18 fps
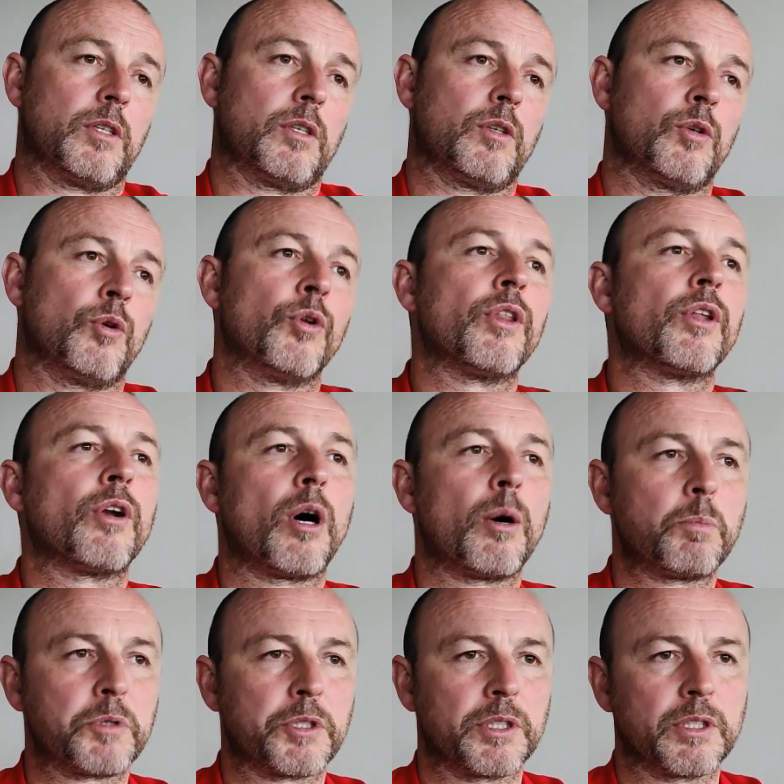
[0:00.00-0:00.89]
other
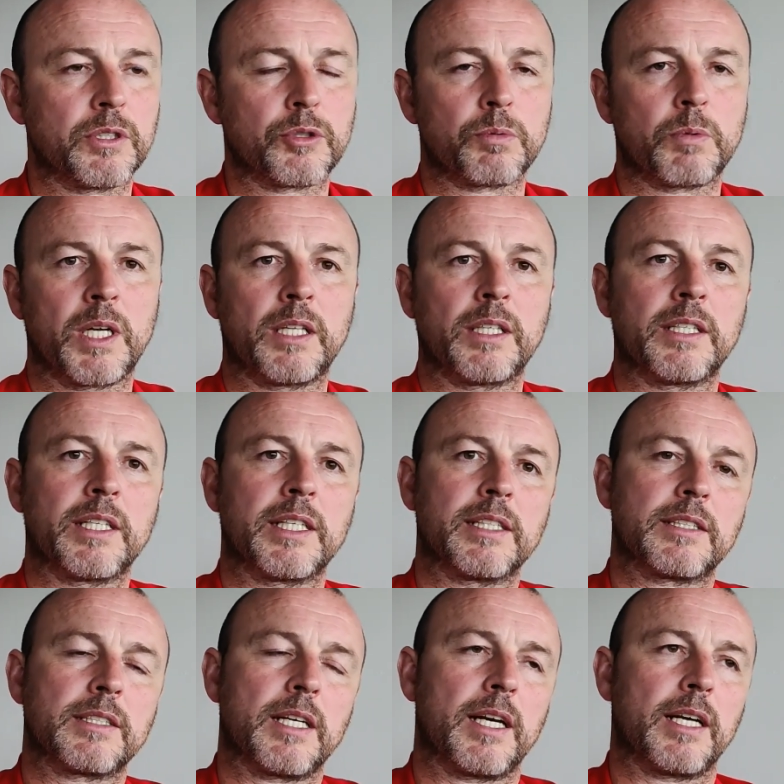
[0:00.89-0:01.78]
option as well in the
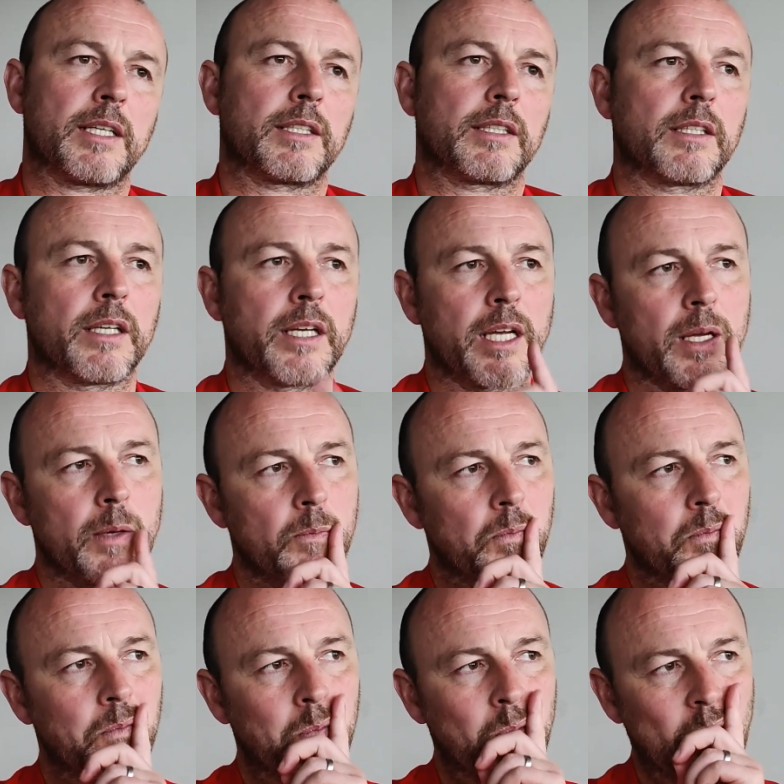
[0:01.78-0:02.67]
attack.
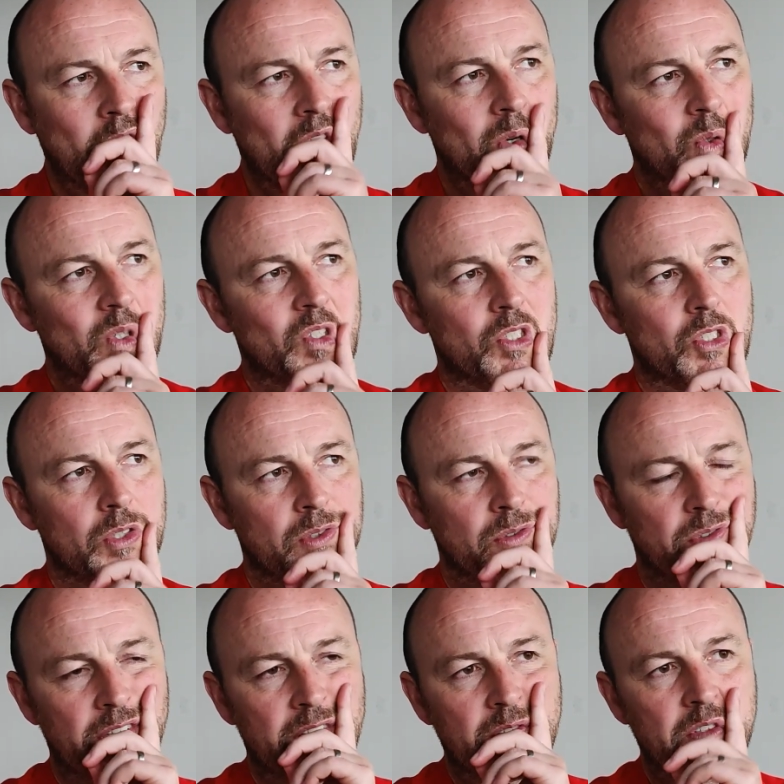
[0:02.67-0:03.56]
He
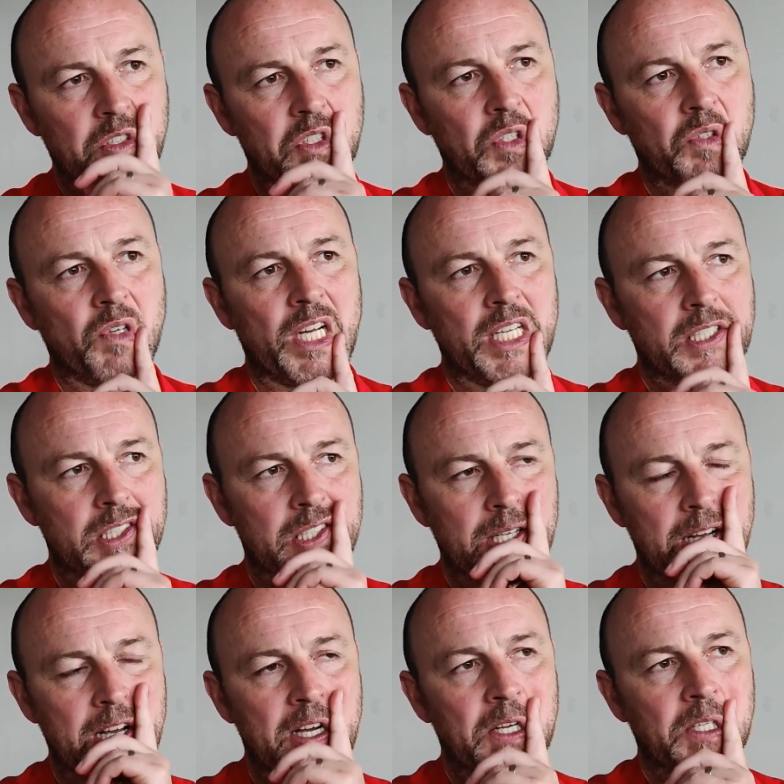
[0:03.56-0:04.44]
favours the right side.